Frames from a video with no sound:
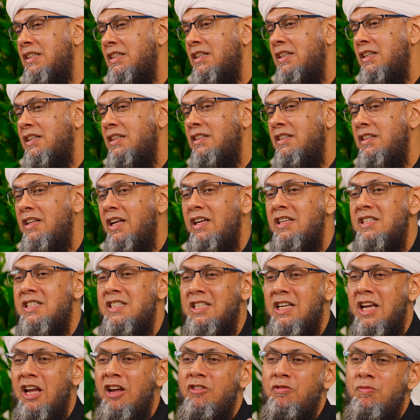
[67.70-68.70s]
they
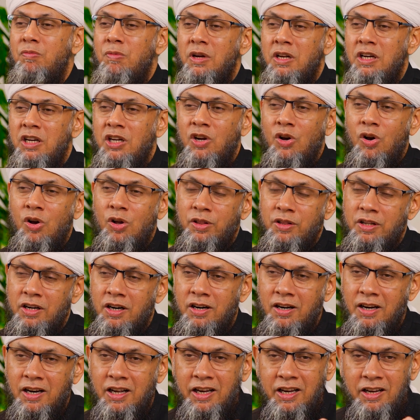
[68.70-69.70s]
save money all their
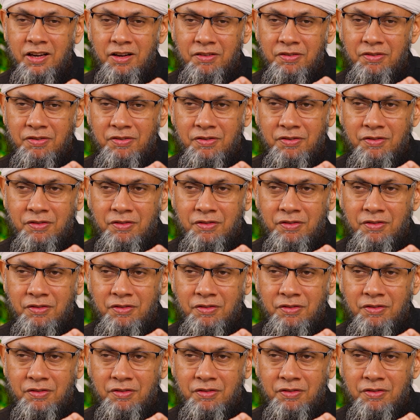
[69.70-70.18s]
life